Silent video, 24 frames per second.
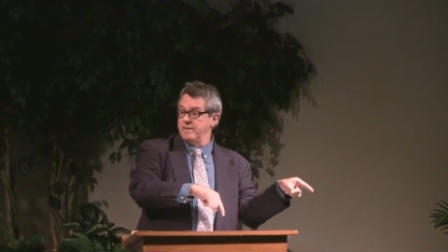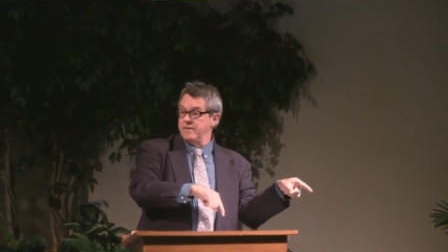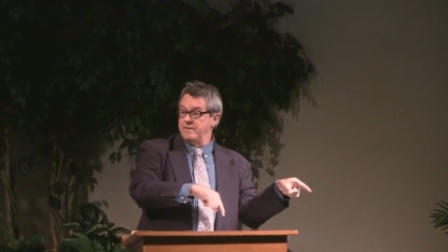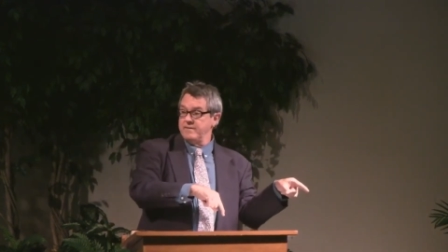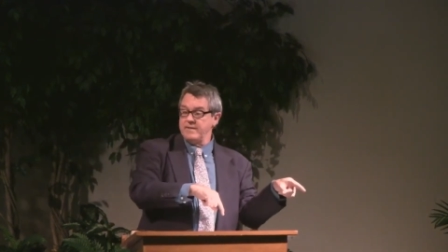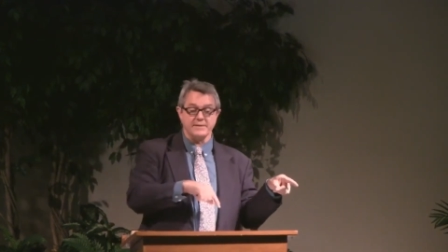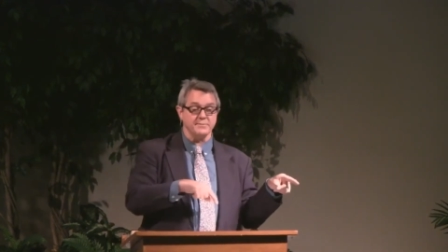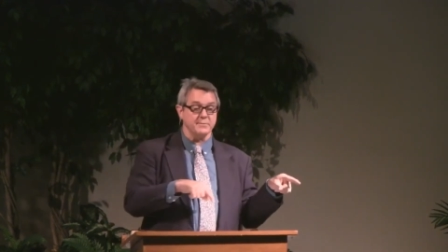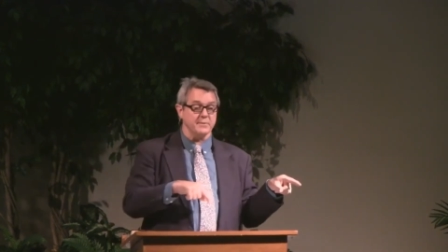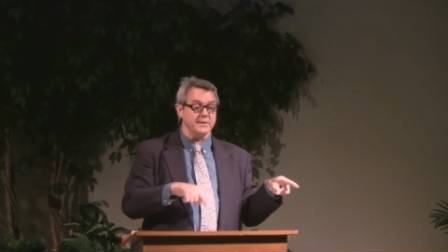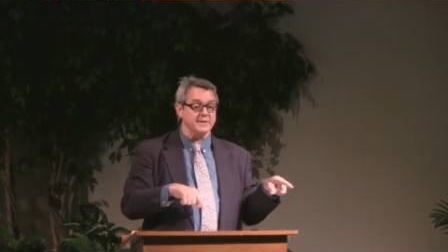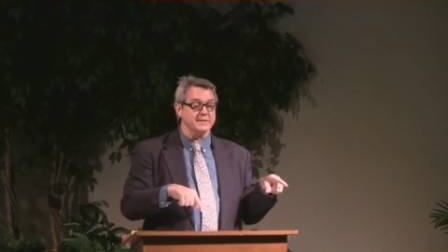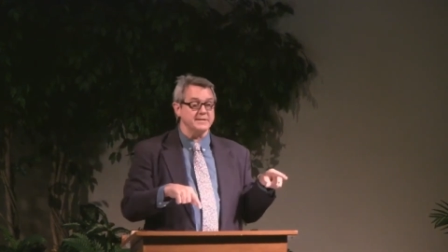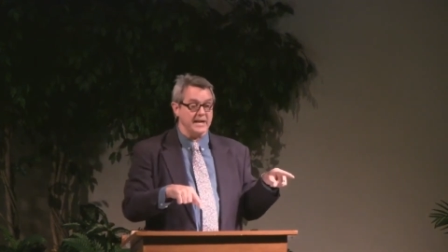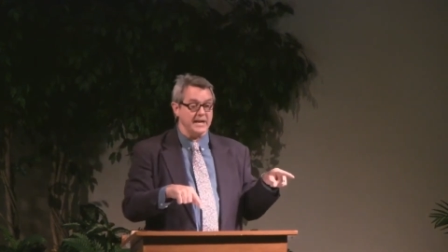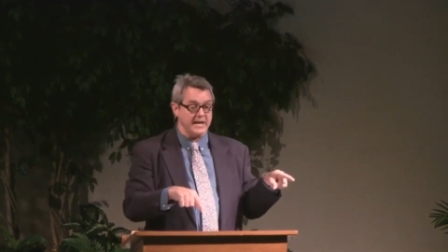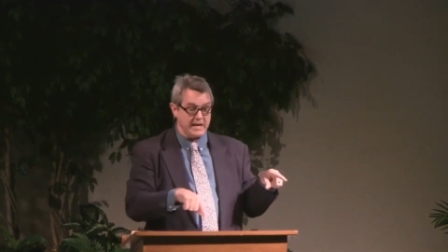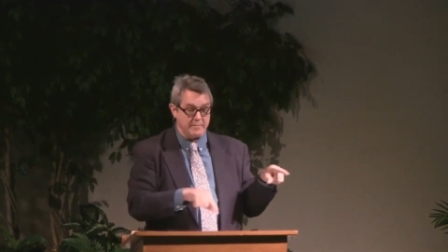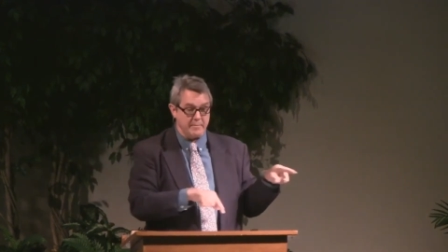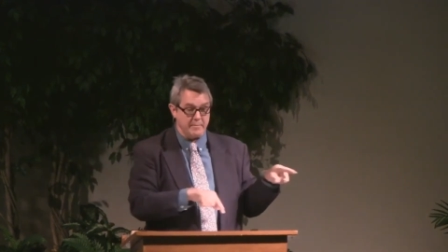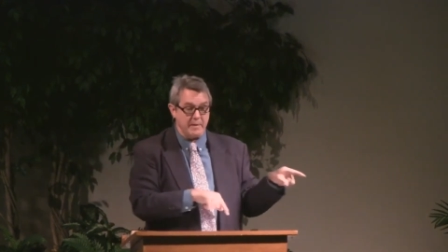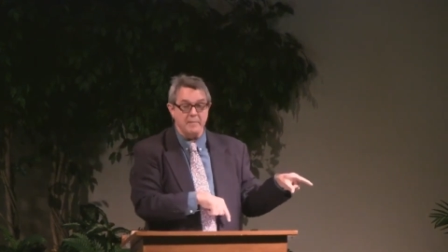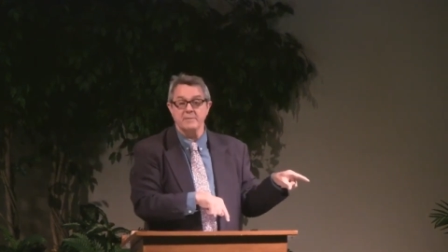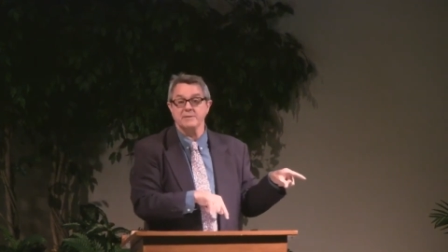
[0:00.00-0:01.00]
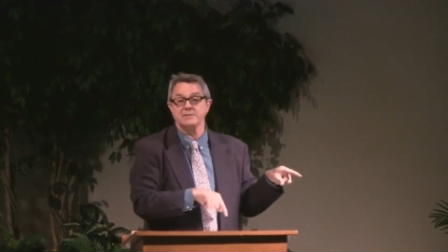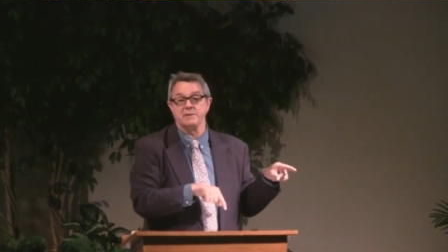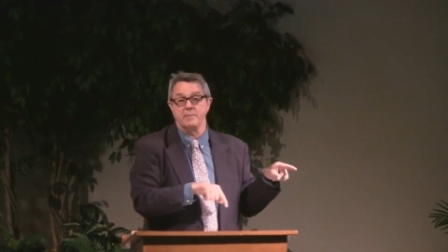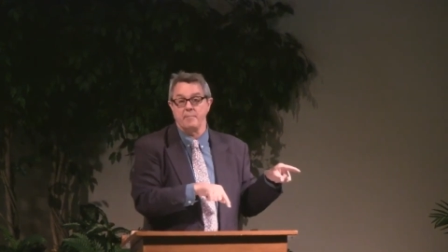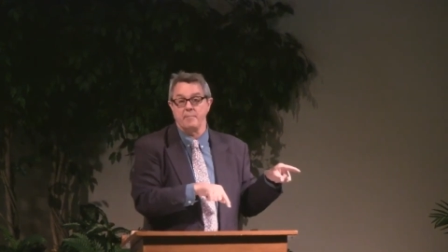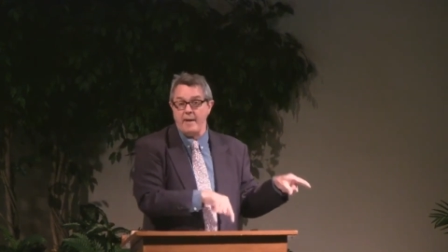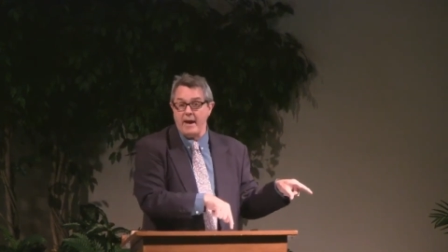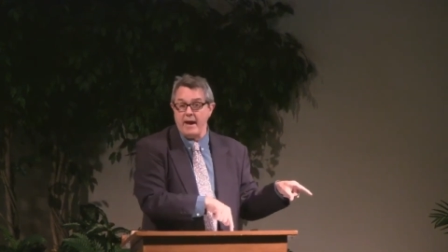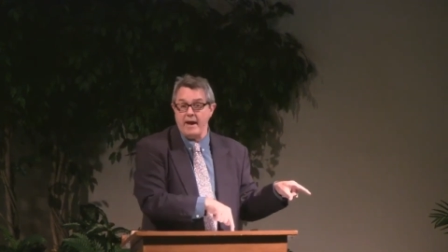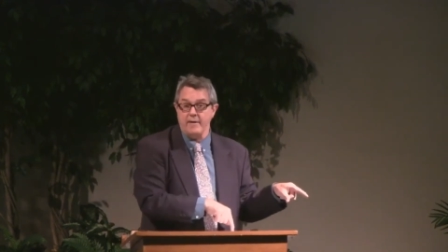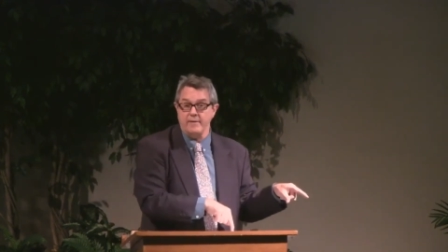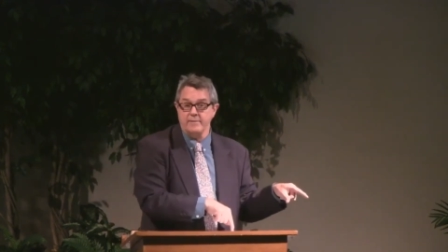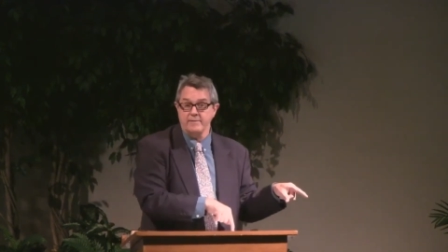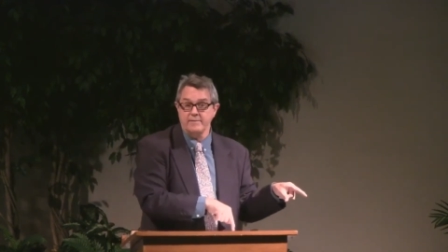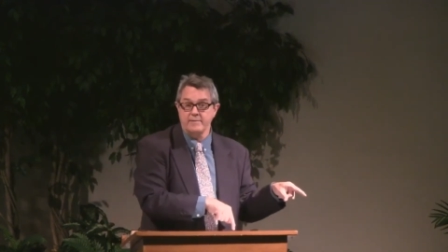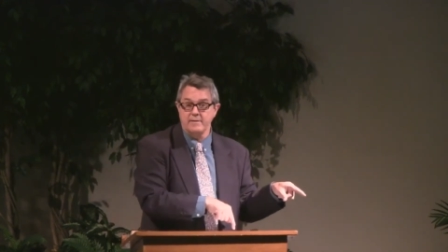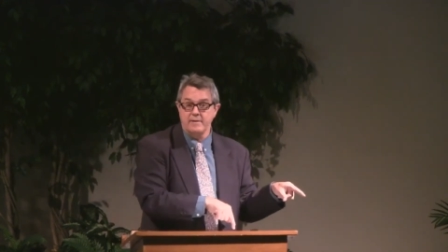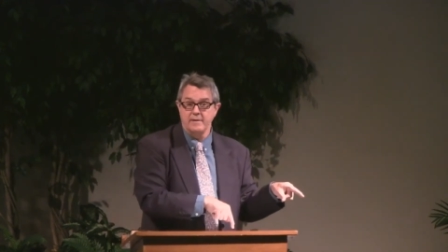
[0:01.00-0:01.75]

That's what the Second Amendment's about.